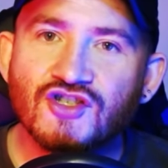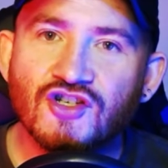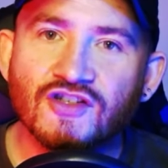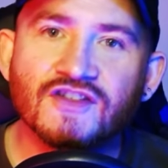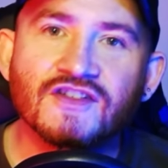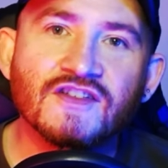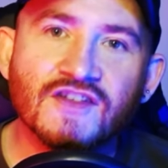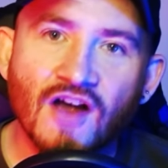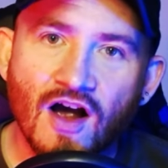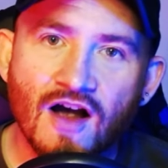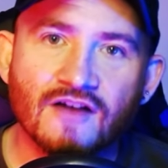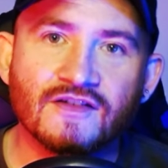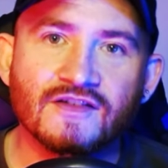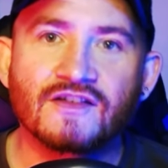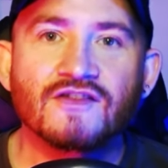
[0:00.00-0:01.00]
just
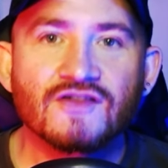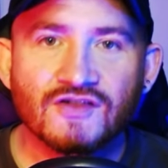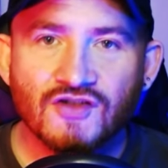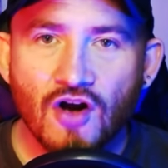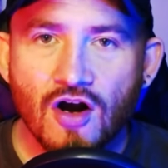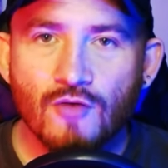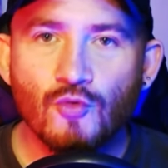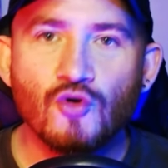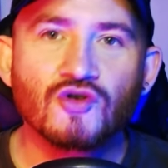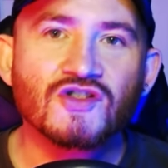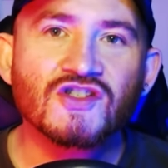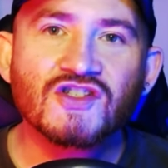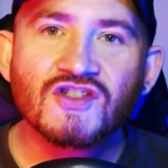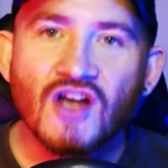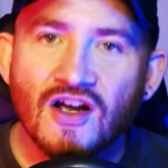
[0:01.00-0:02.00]
sucks. Star Wars
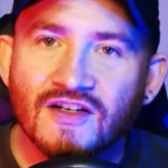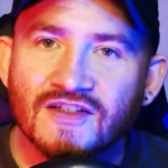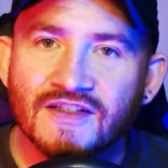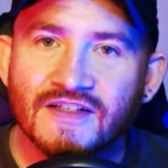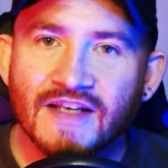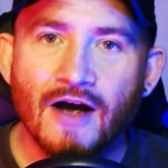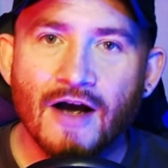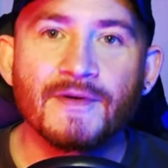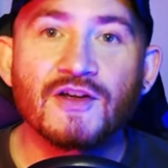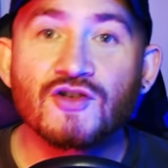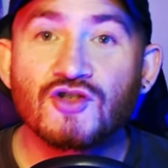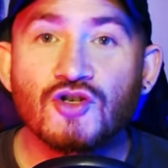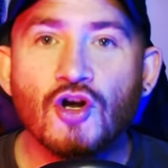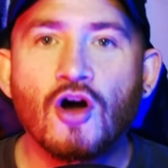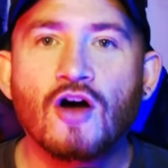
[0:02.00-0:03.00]
sucks now
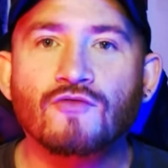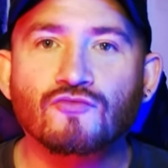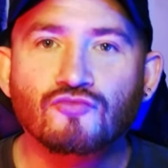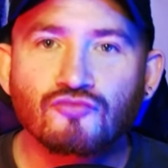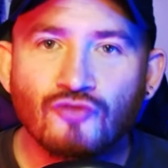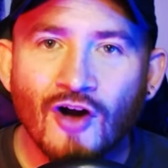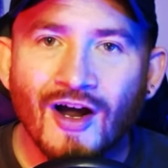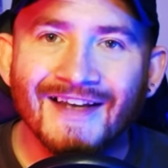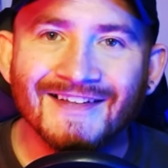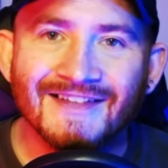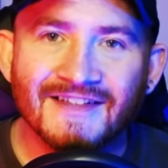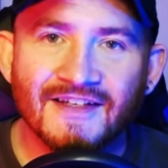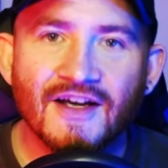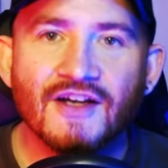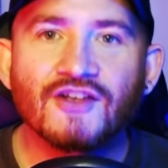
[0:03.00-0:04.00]
because you can't
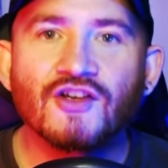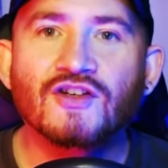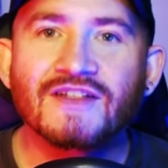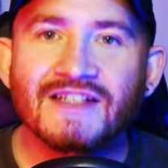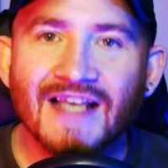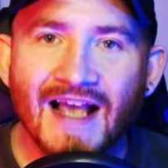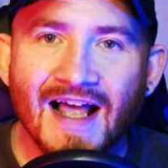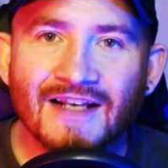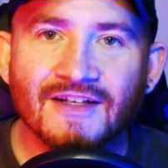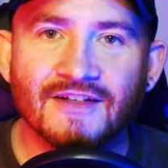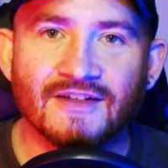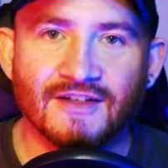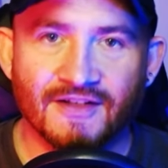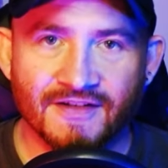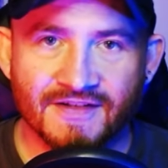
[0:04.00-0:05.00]
write. You're
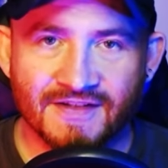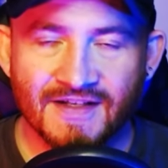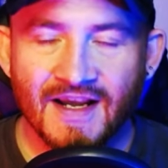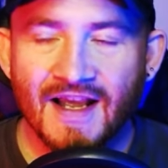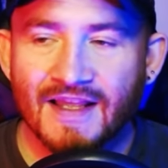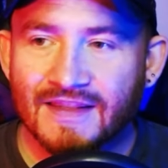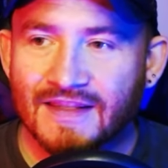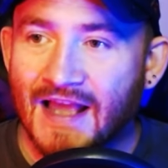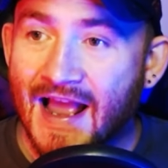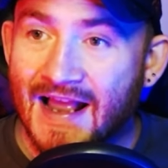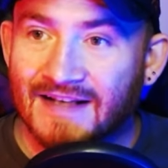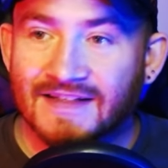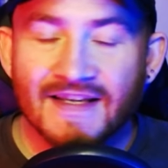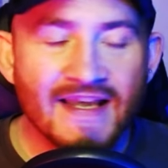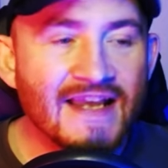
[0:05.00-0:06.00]
talentless.
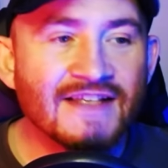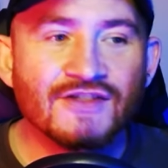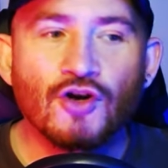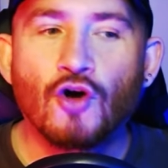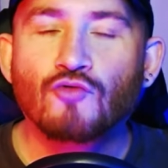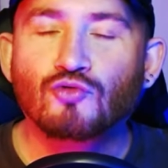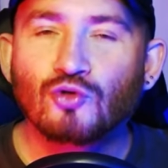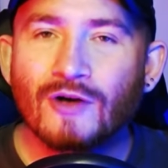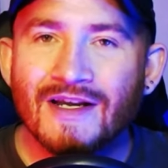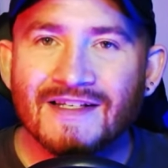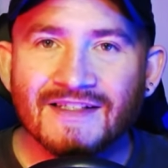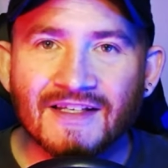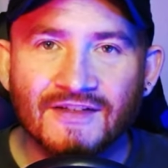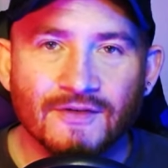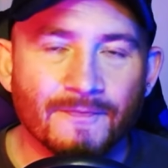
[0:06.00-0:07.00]
That is not
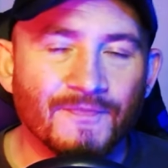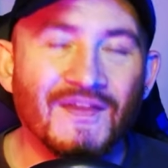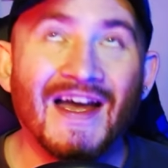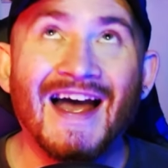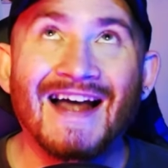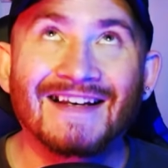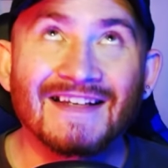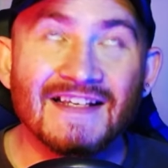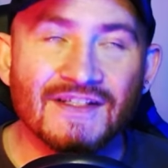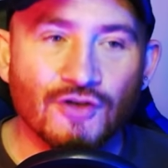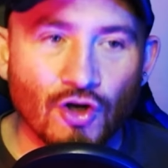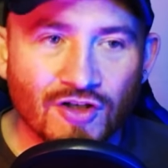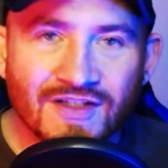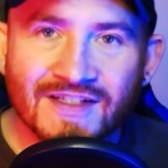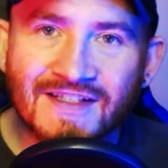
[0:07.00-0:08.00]
racism. That is
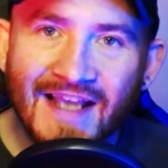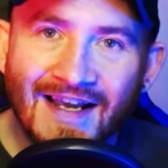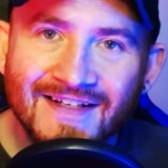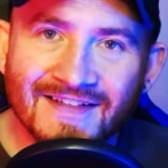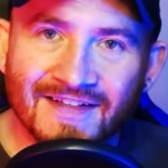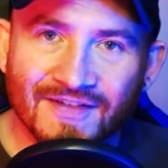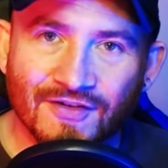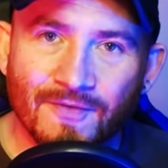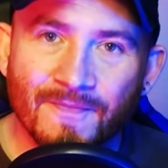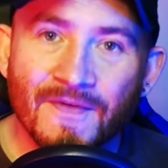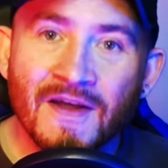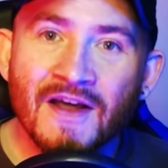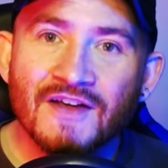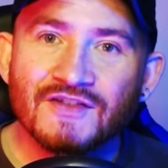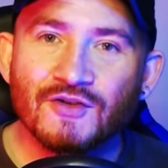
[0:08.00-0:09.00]
not sexism.
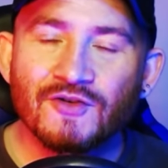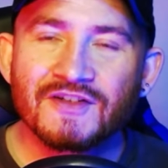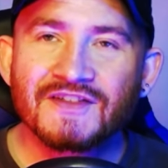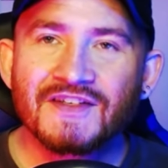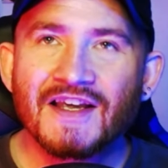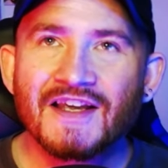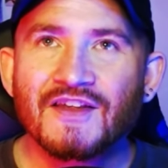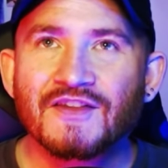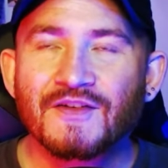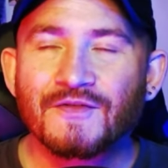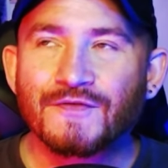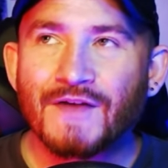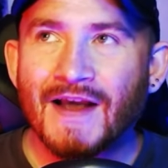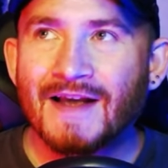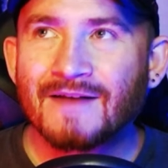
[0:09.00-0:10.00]
So to say that the
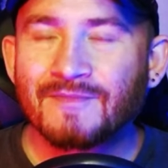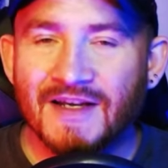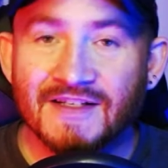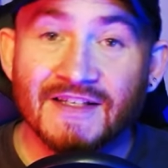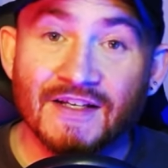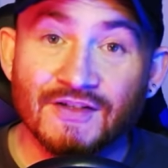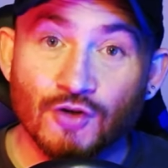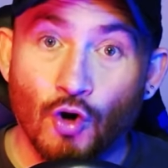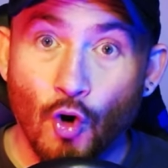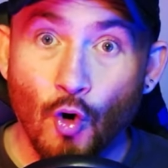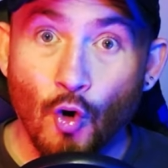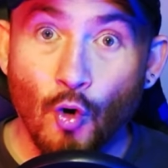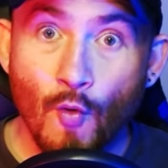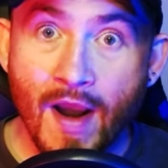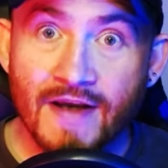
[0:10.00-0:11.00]
fan base has
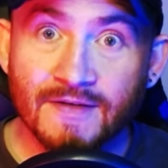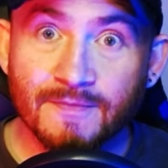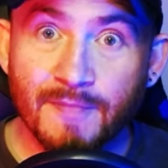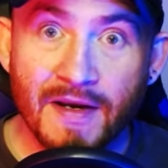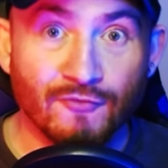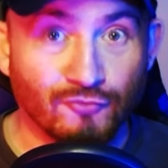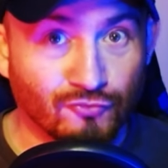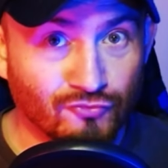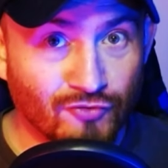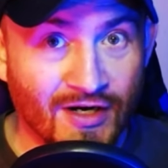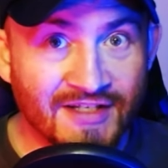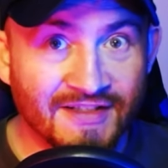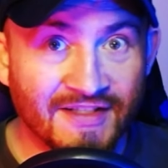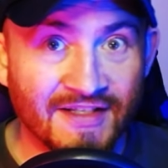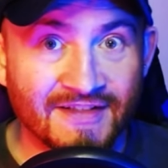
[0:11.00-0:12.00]
always been
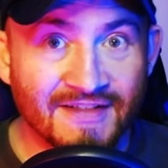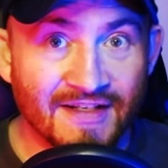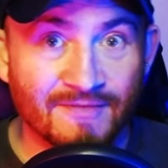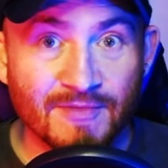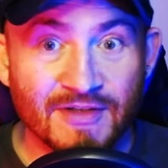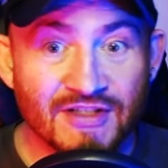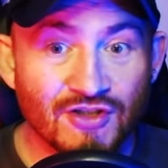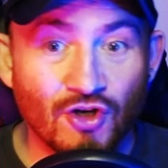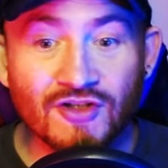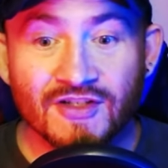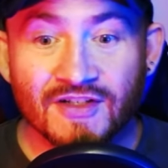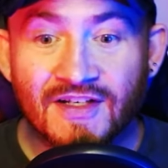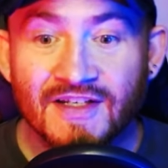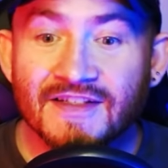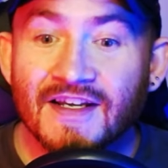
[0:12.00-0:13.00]
racist and
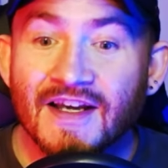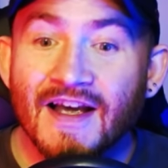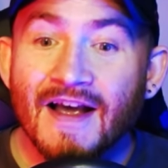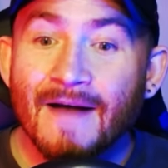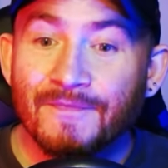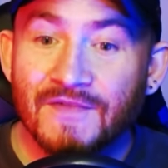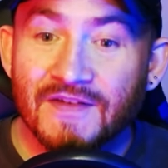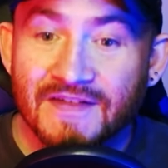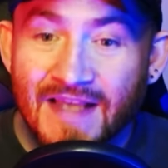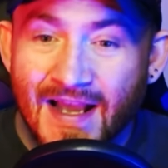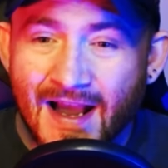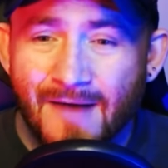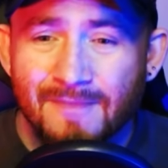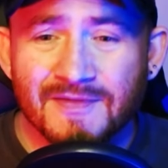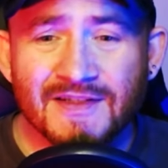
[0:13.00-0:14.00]
misogynist is
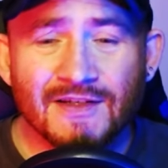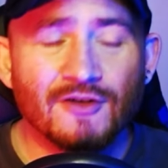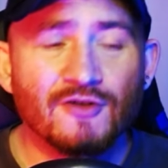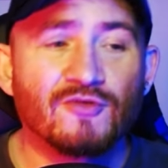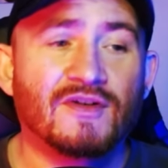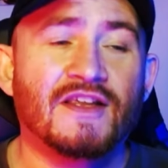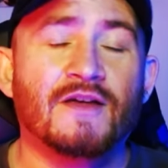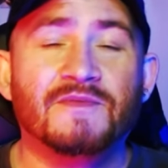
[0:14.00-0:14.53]
absolutely